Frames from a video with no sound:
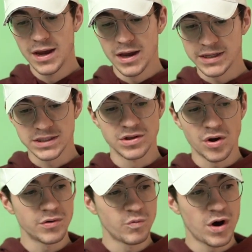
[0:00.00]
It's a
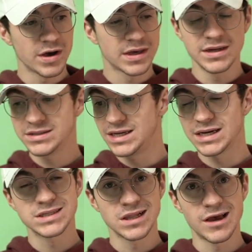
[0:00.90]
non-working
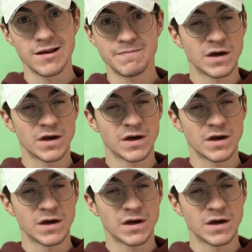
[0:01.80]
DS Lite.